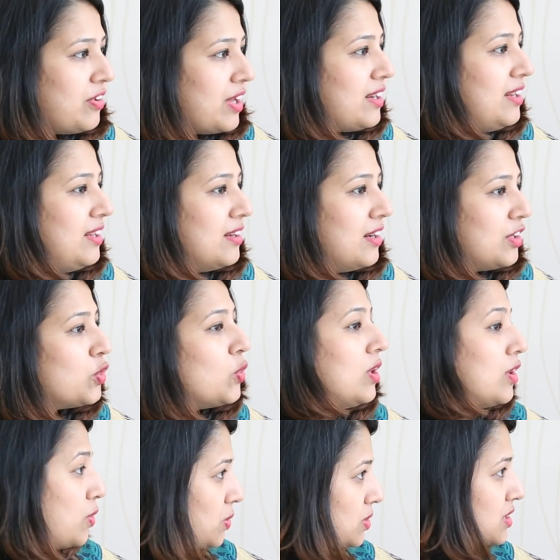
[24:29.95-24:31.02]
very
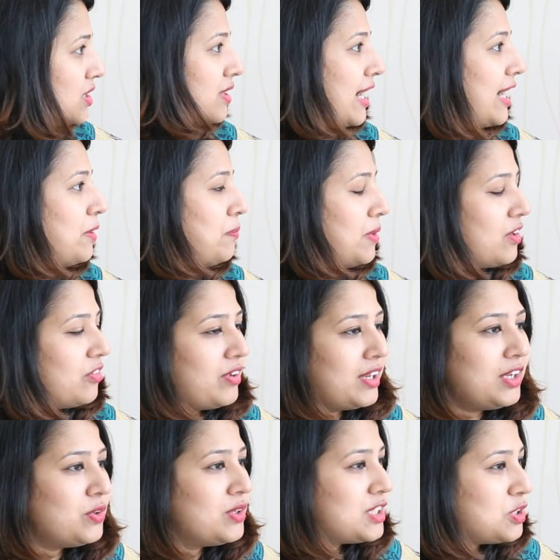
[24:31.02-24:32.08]
roller coaster ride, but a
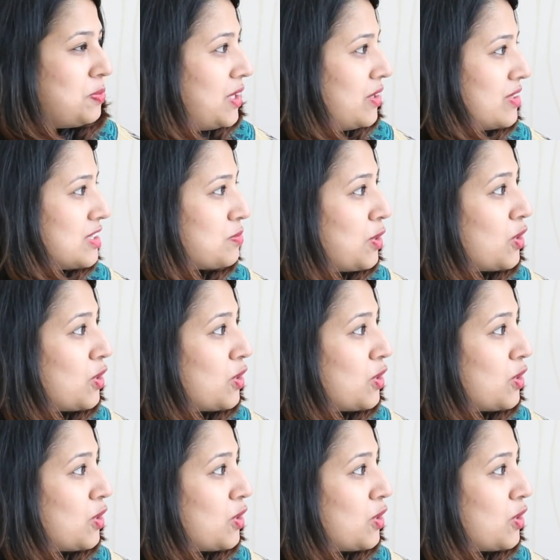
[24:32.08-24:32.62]
very good experience